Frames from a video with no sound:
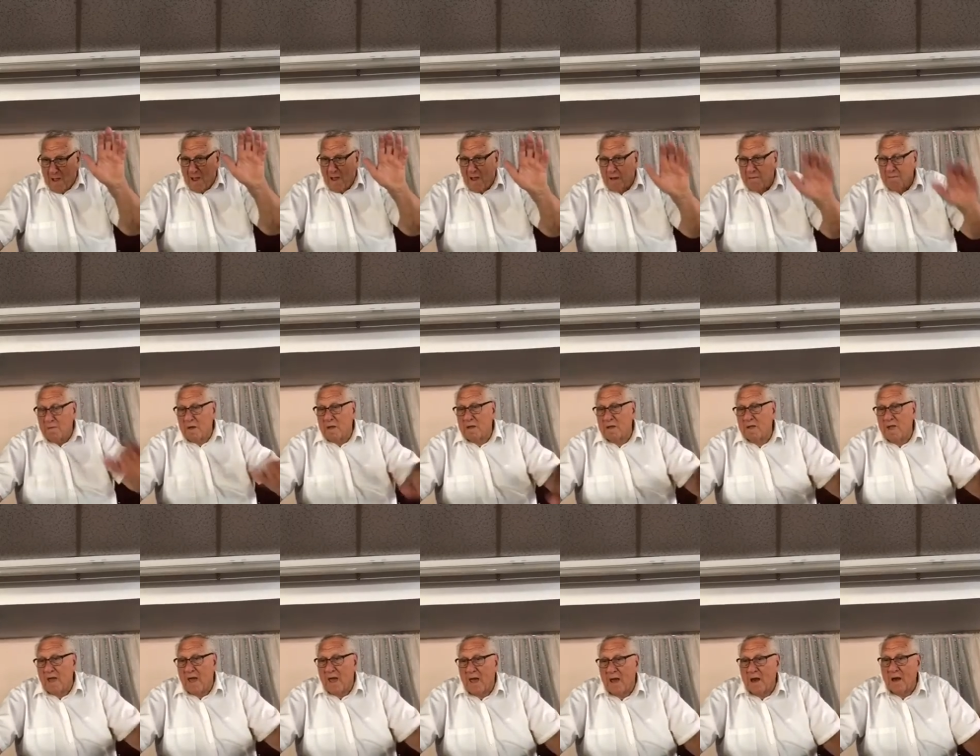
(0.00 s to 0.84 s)
I
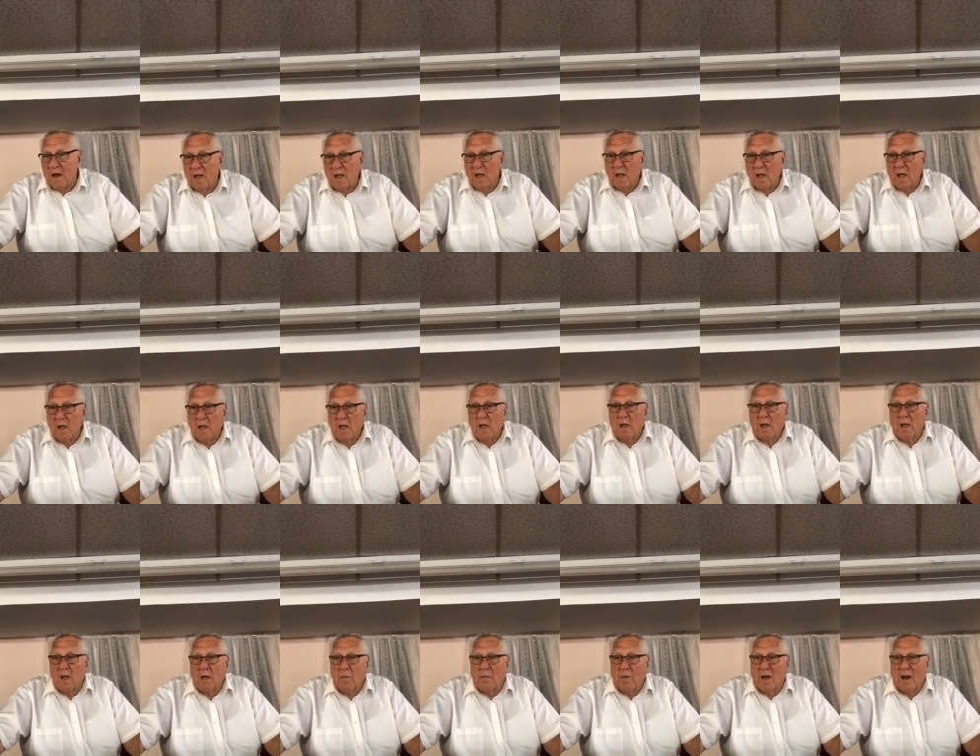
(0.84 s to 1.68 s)
admit that.
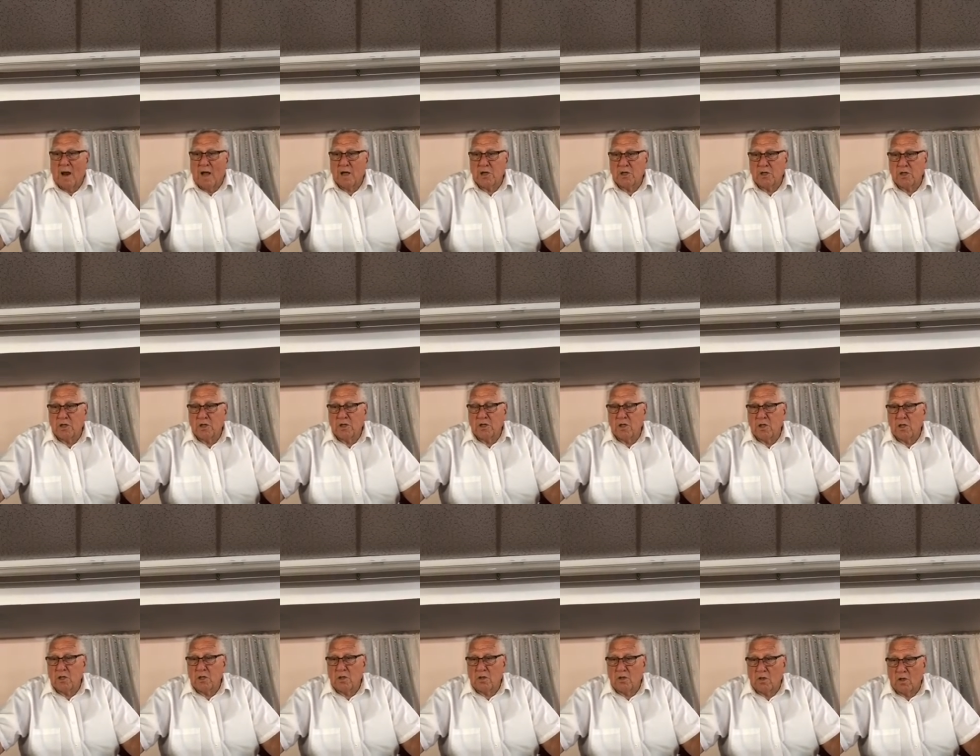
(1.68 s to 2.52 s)
But I just
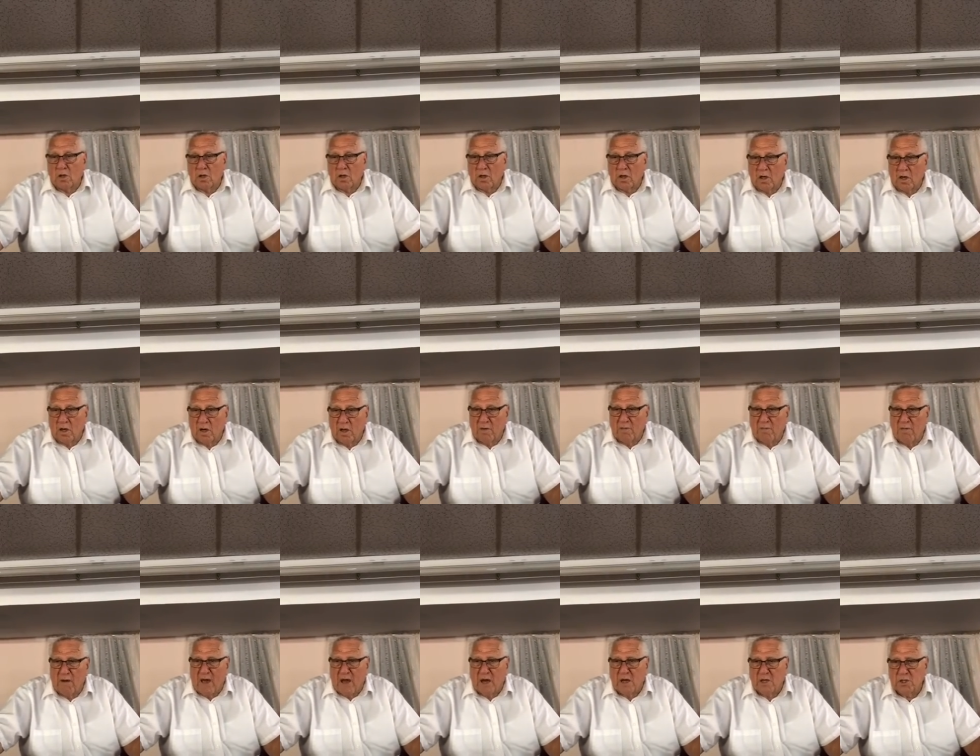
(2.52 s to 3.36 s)
took a little
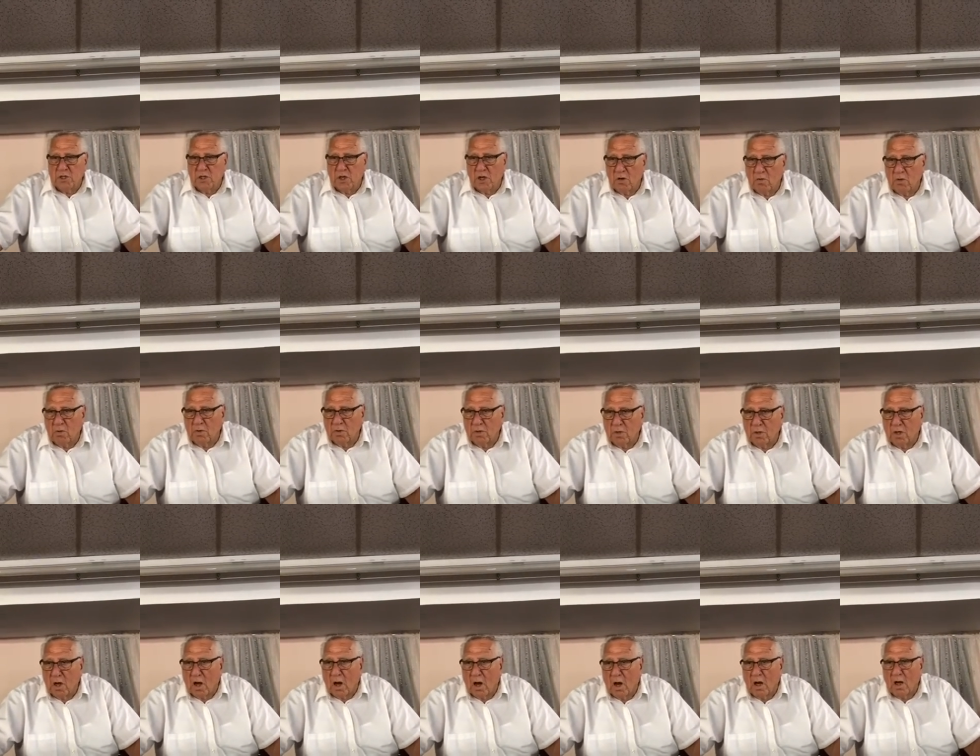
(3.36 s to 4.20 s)
advantage there with
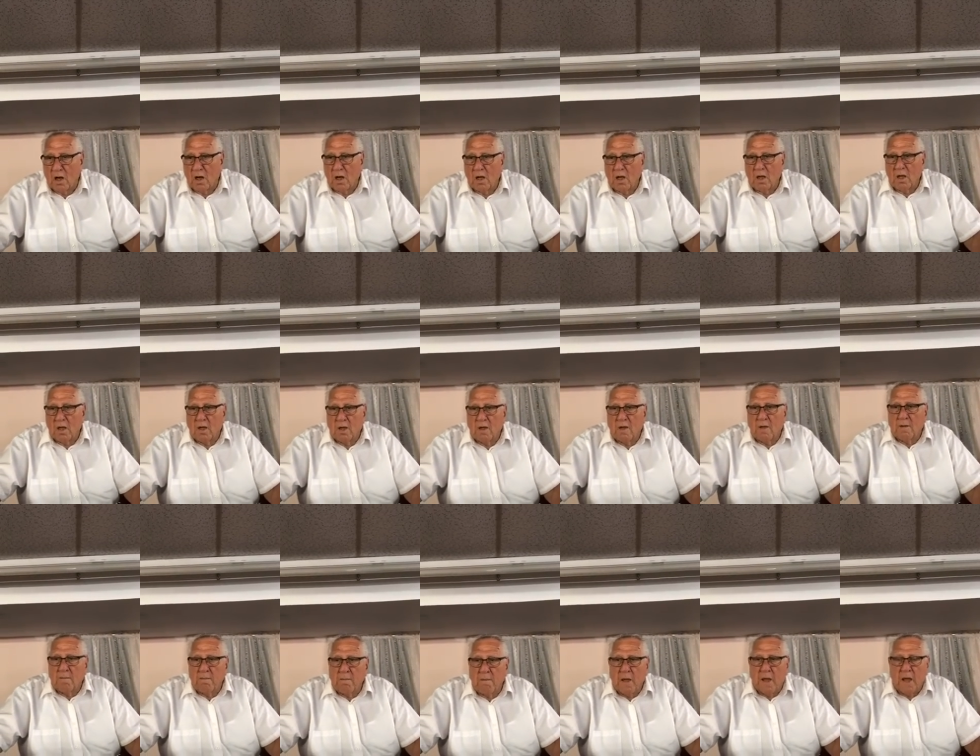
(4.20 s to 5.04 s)
the cart.
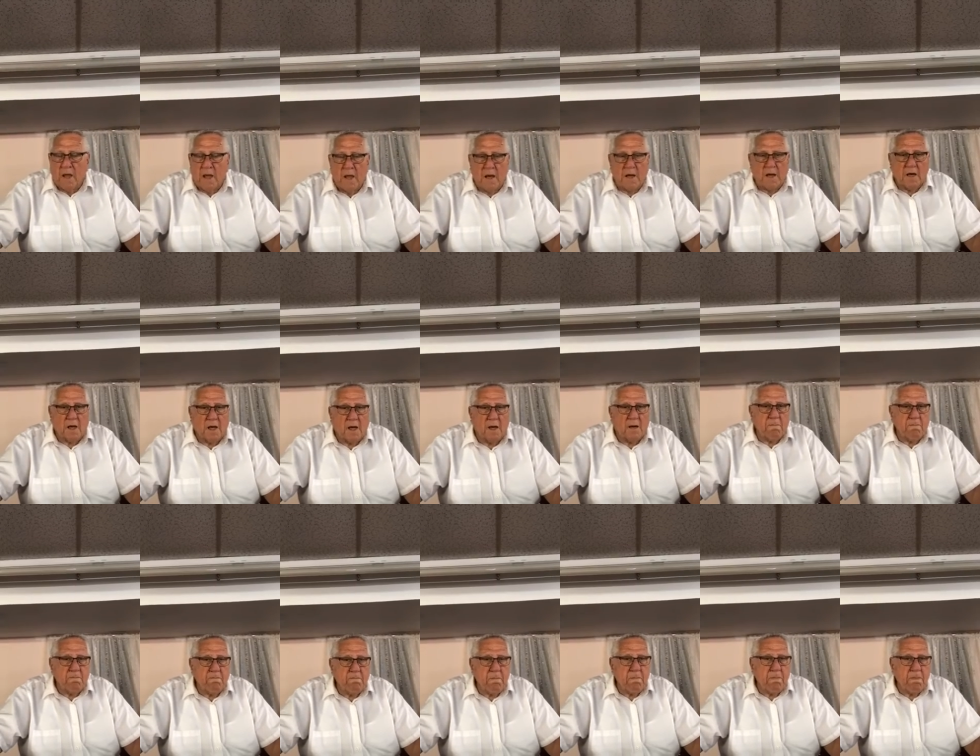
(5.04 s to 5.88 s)
And
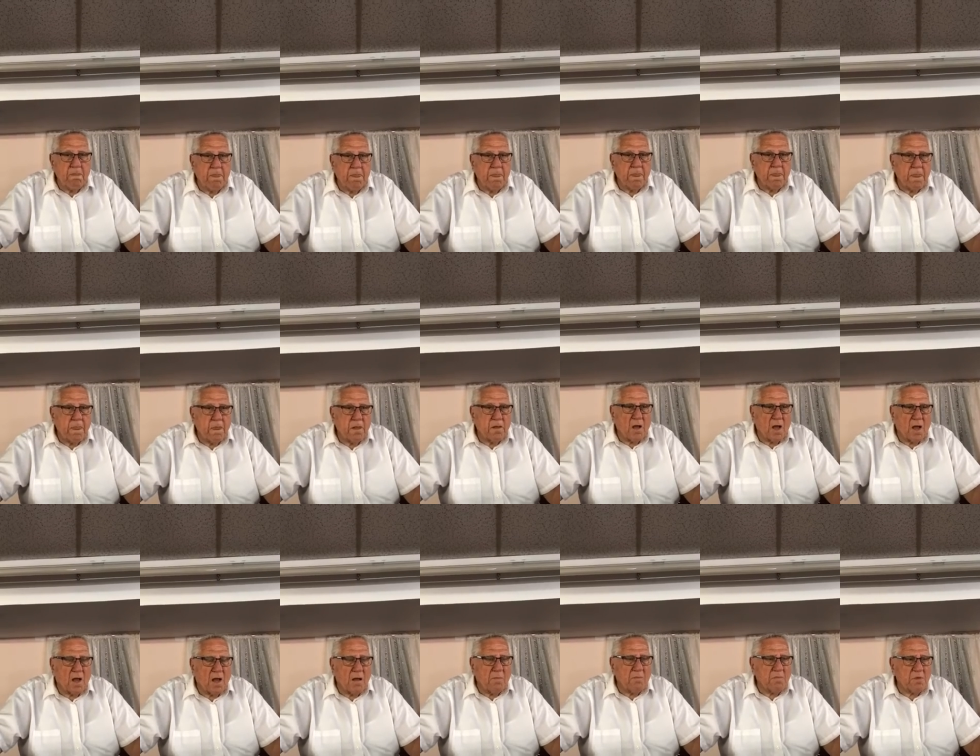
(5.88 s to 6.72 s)
um,
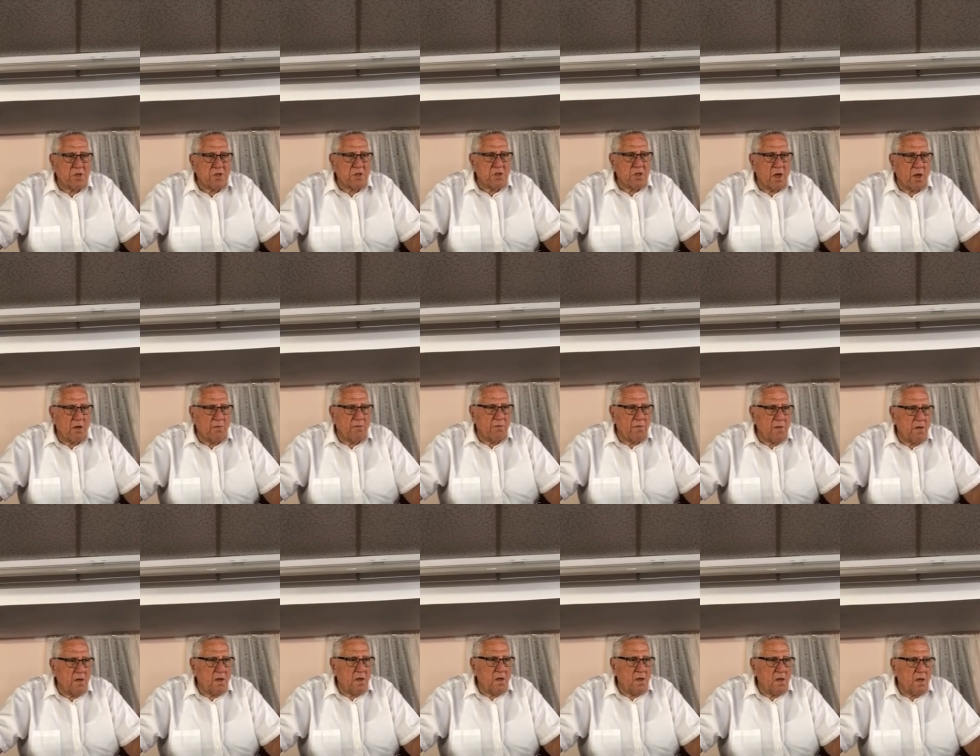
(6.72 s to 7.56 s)
I got my
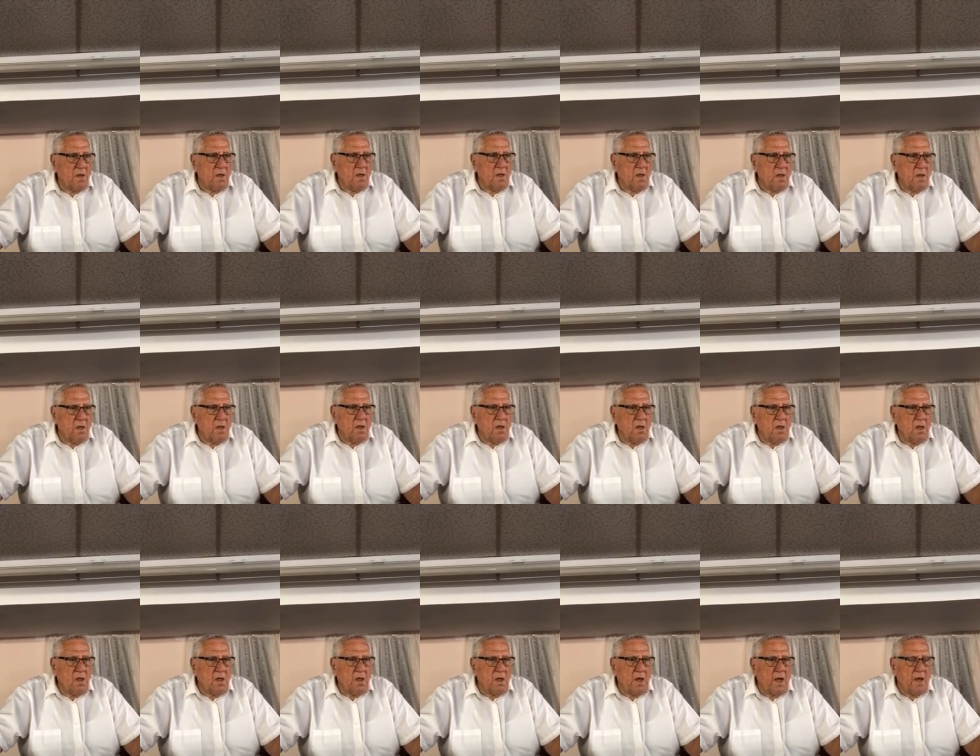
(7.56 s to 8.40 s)
stuff.
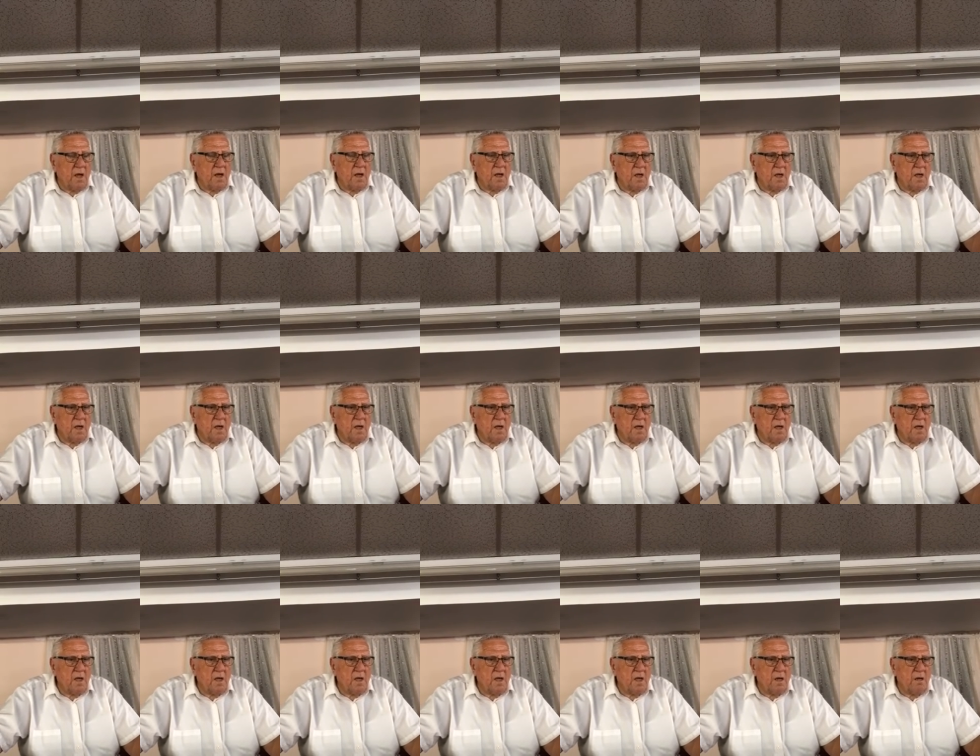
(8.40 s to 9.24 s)
And
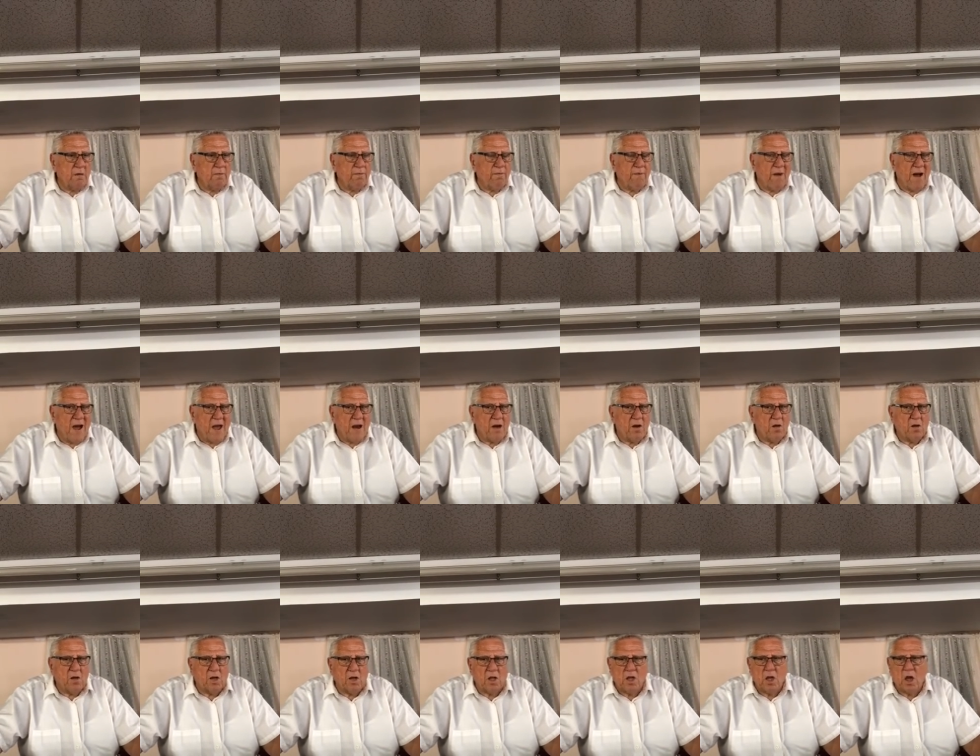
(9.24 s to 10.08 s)
uh, a
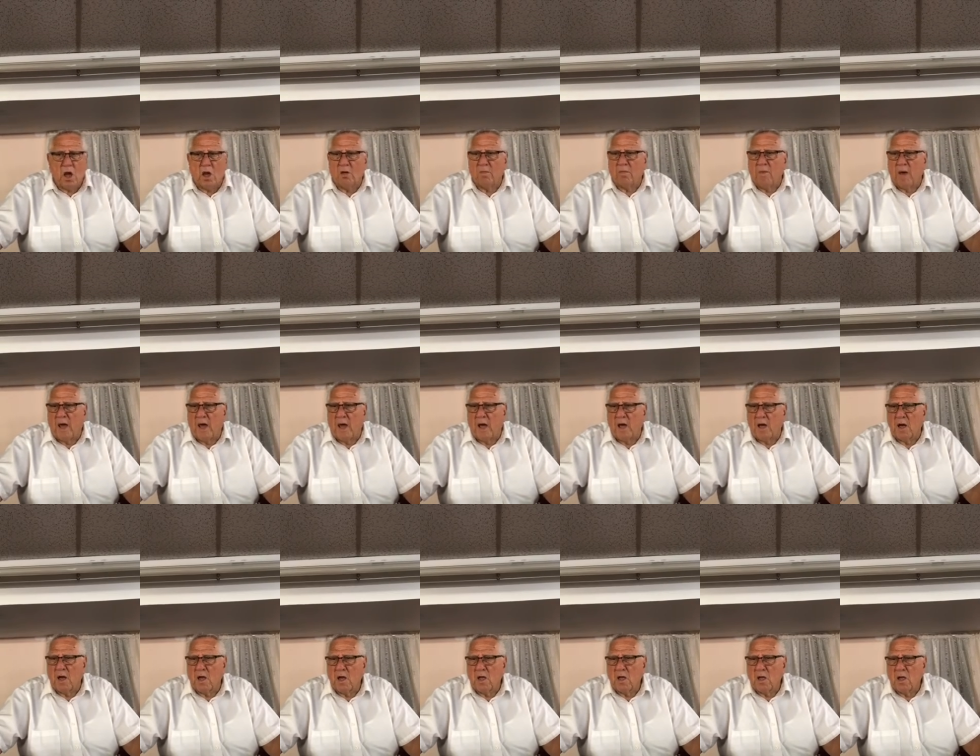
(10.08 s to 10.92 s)
fine looking young man